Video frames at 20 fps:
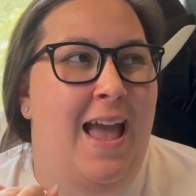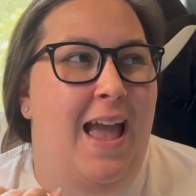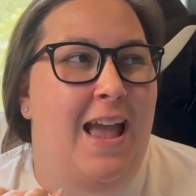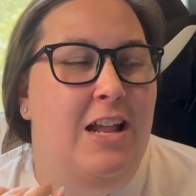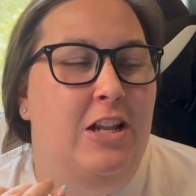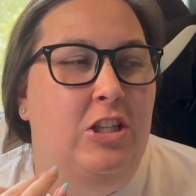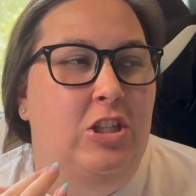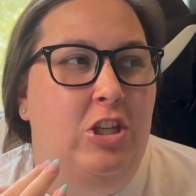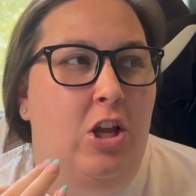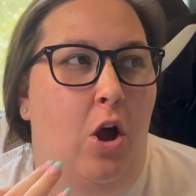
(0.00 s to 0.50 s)

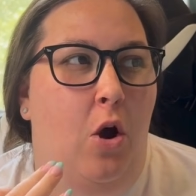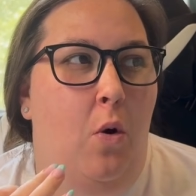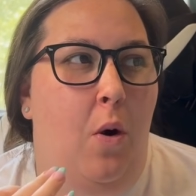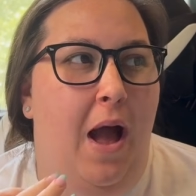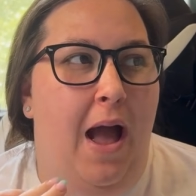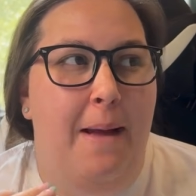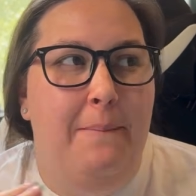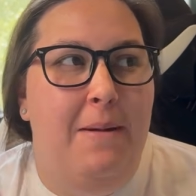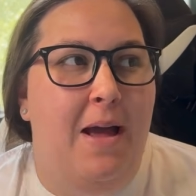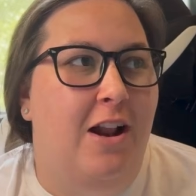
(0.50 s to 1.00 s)
And so
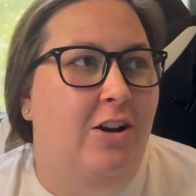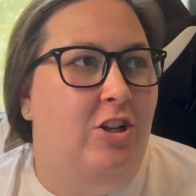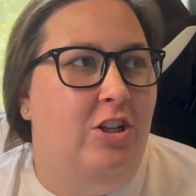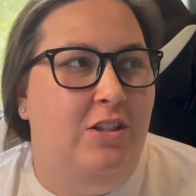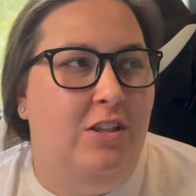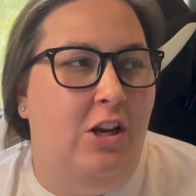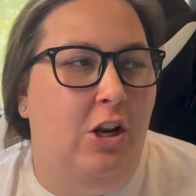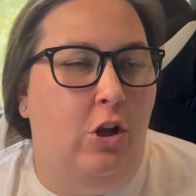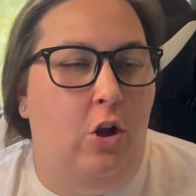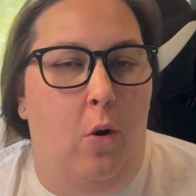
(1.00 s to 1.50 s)
I'm not
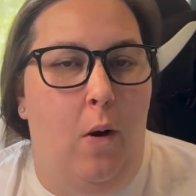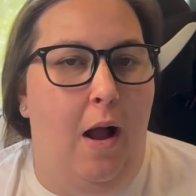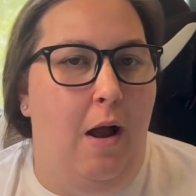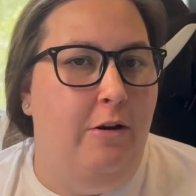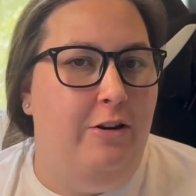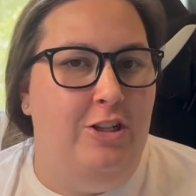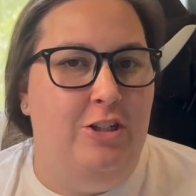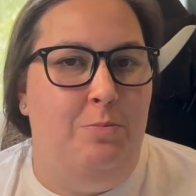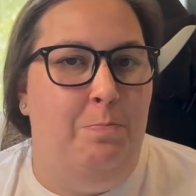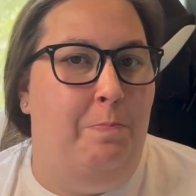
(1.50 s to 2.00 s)
just going to go out
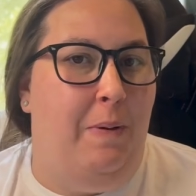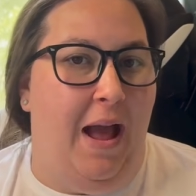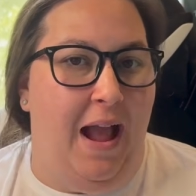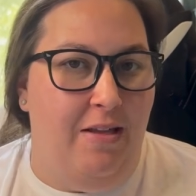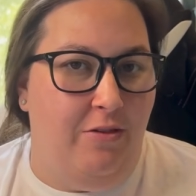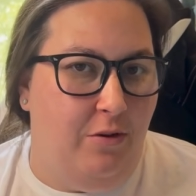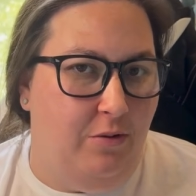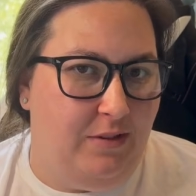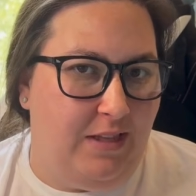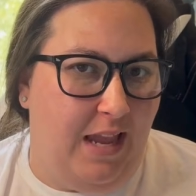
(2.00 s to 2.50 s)
and just buy
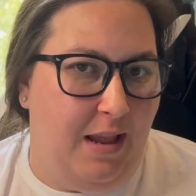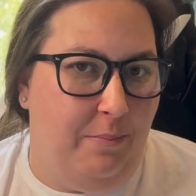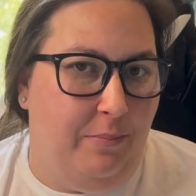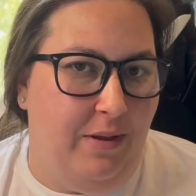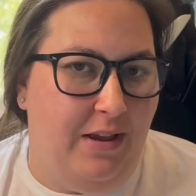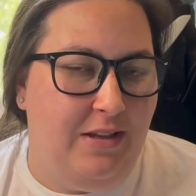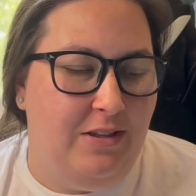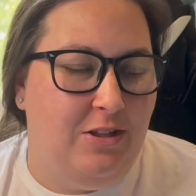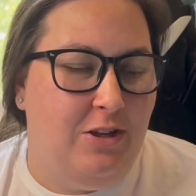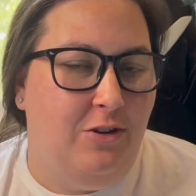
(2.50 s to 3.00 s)
those 8
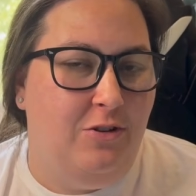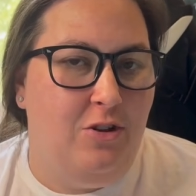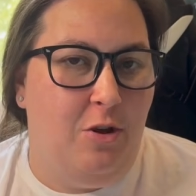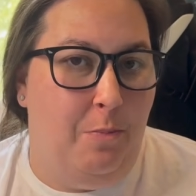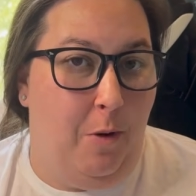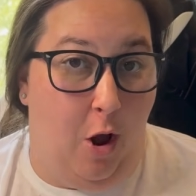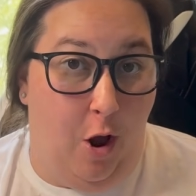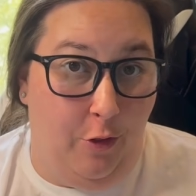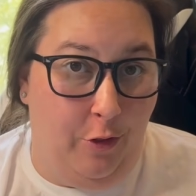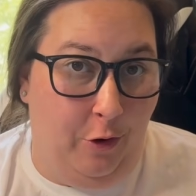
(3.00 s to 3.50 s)
placers
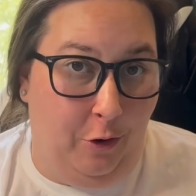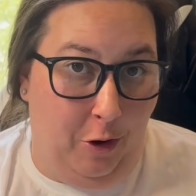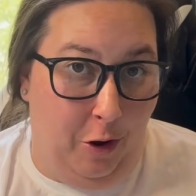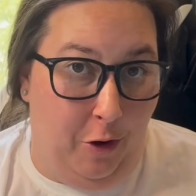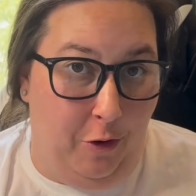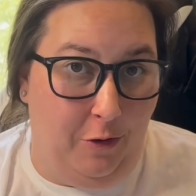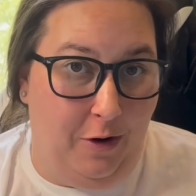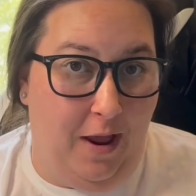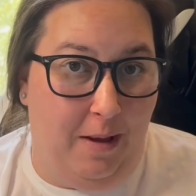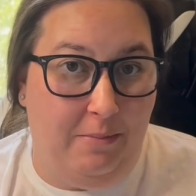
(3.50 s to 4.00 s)
on their
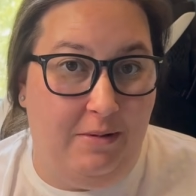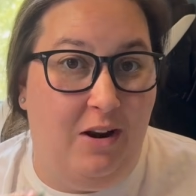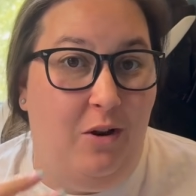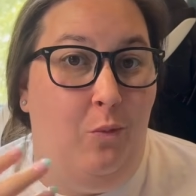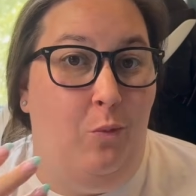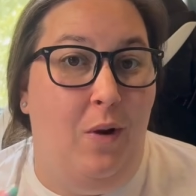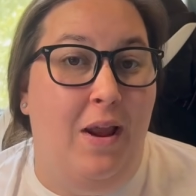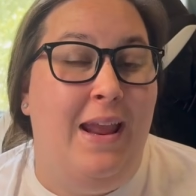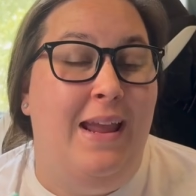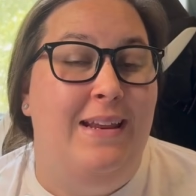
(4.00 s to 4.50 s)
own. I'm going to
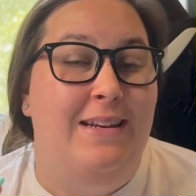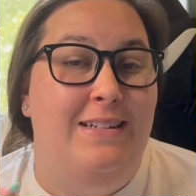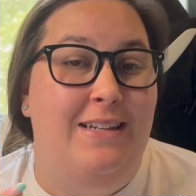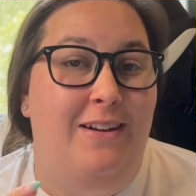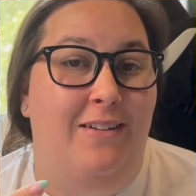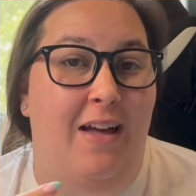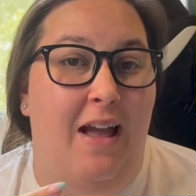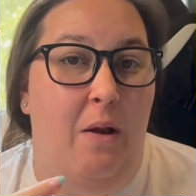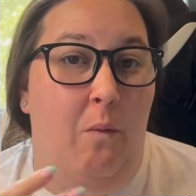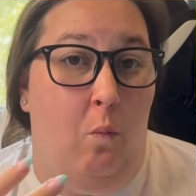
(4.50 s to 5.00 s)
wait
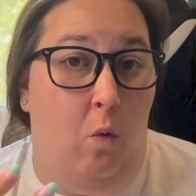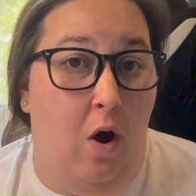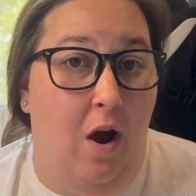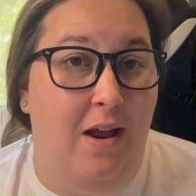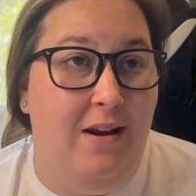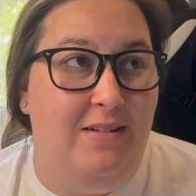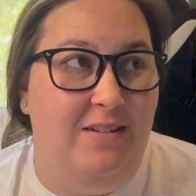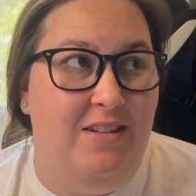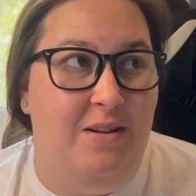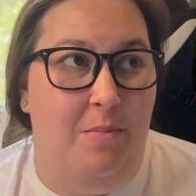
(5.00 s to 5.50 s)
until I
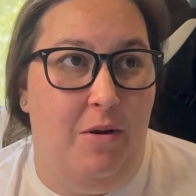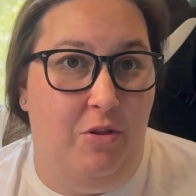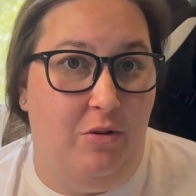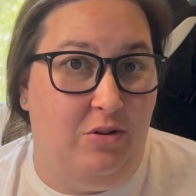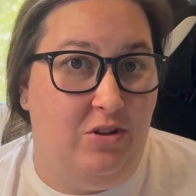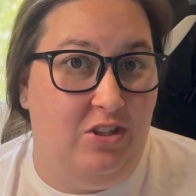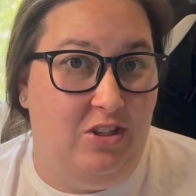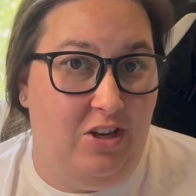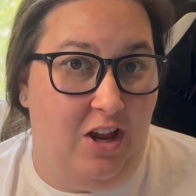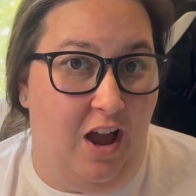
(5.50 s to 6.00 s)
want some other
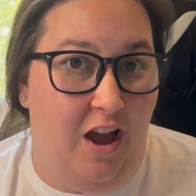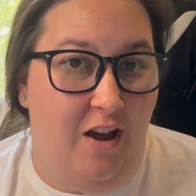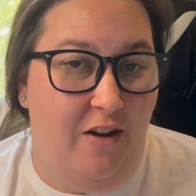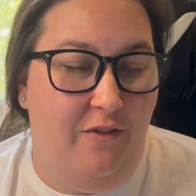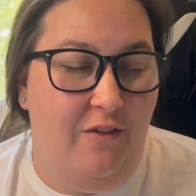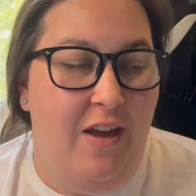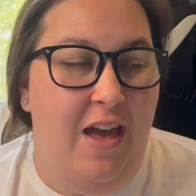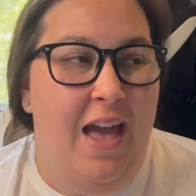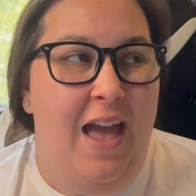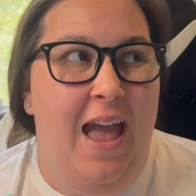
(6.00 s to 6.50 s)

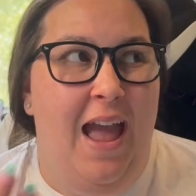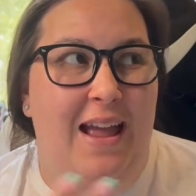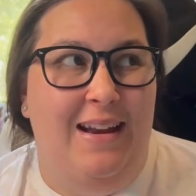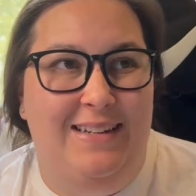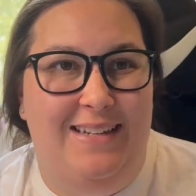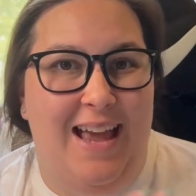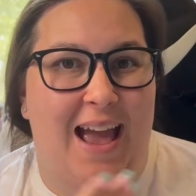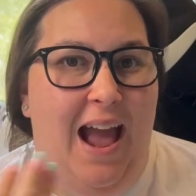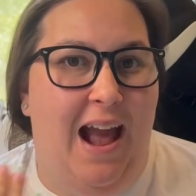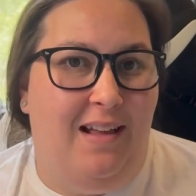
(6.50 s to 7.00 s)
stuff
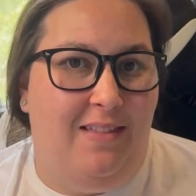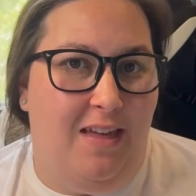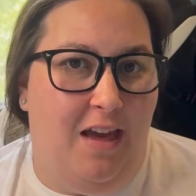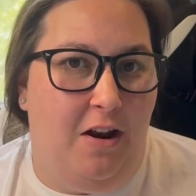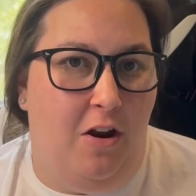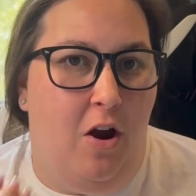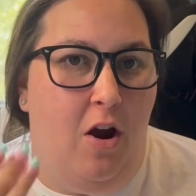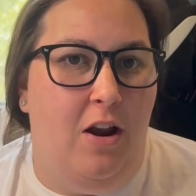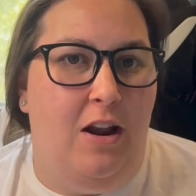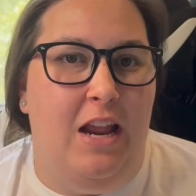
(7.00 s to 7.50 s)
and tack
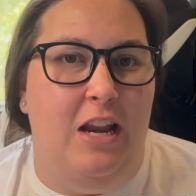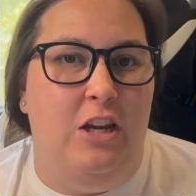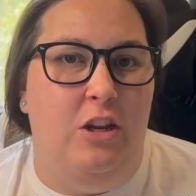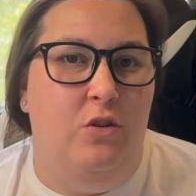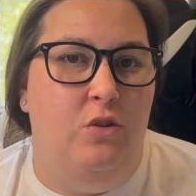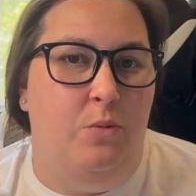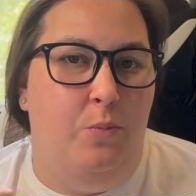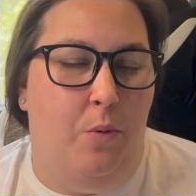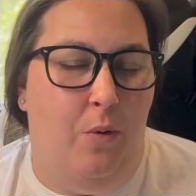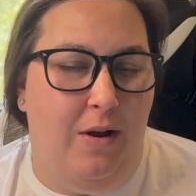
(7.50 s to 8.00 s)
that on and
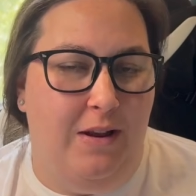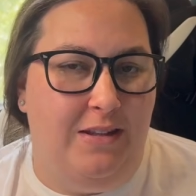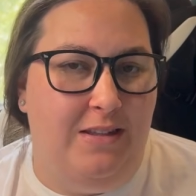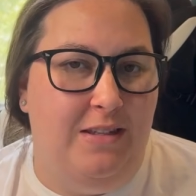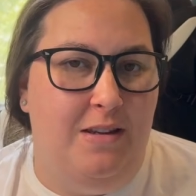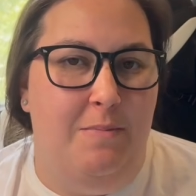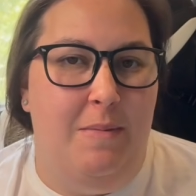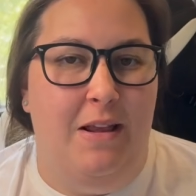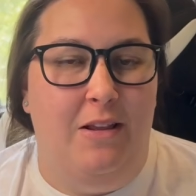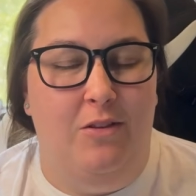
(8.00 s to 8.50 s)
use points
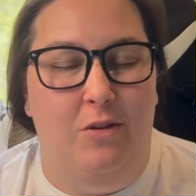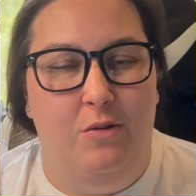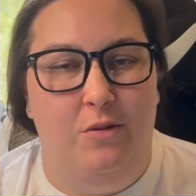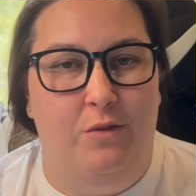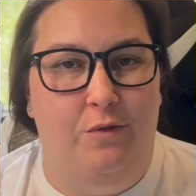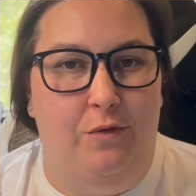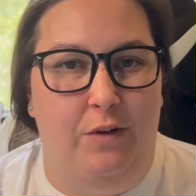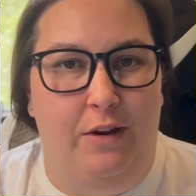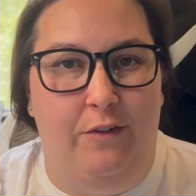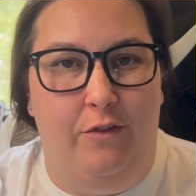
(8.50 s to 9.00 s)
to make those
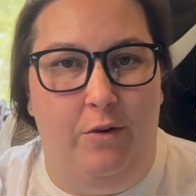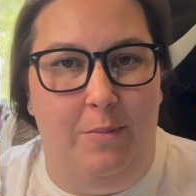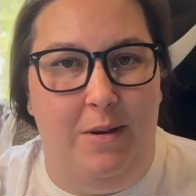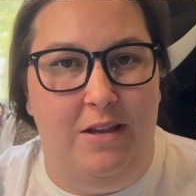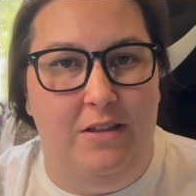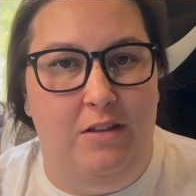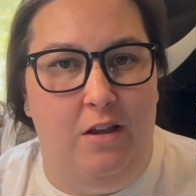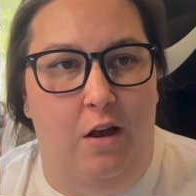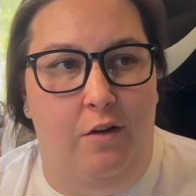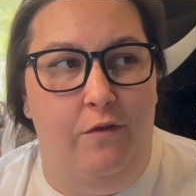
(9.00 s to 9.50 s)
free for
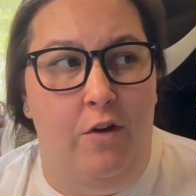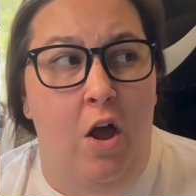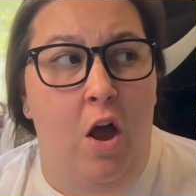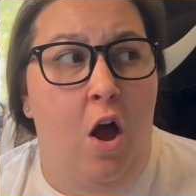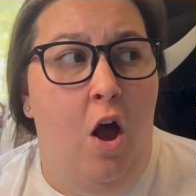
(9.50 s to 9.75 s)
myself.